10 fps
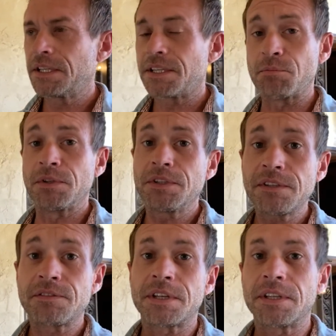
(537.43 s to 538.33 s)
They
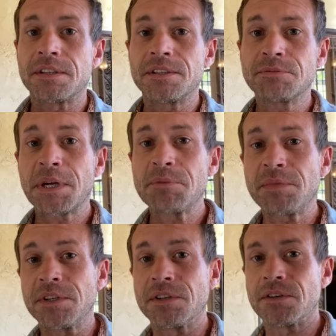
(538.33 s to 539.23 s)
believed that this might
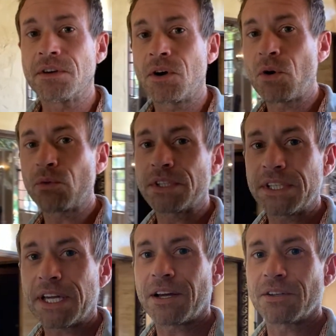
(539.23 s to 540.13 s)
be the only
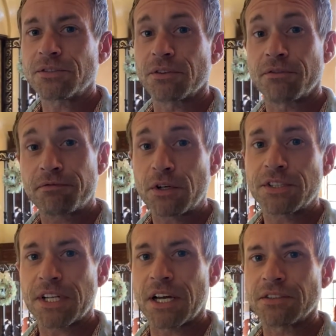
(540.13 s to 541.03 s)
house, the
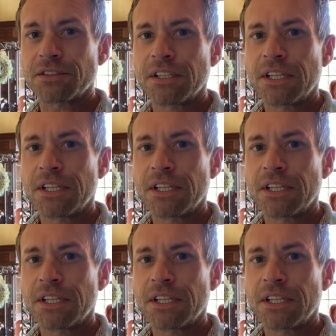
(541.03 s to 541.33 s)
first house